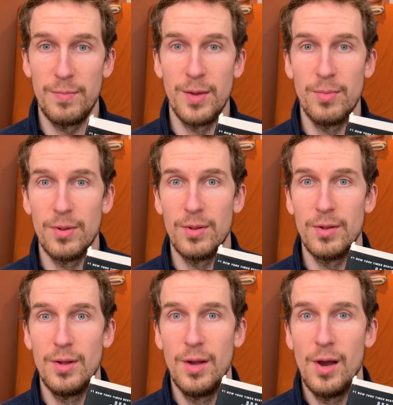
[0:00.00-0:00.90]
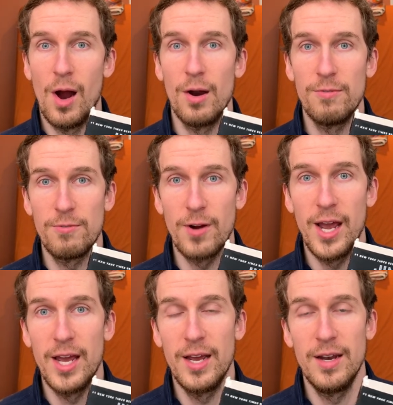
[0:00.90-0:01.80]
People are
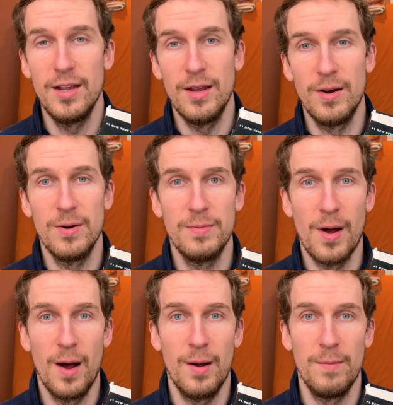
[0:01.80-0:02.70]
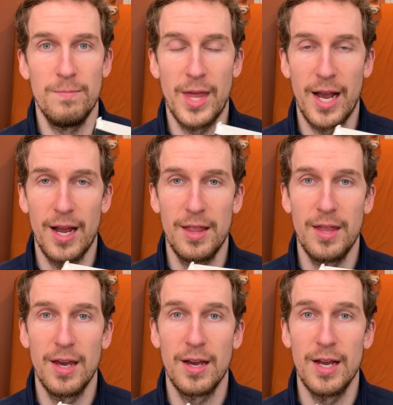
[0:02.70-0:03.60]
afraid, that kind of
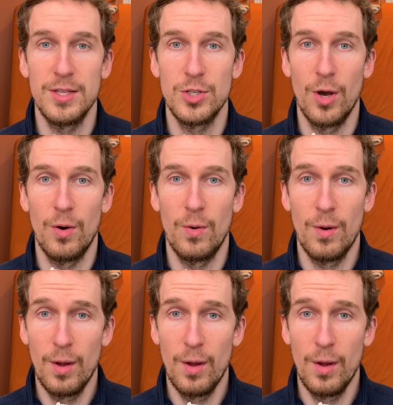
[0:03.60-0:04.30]
thing. And so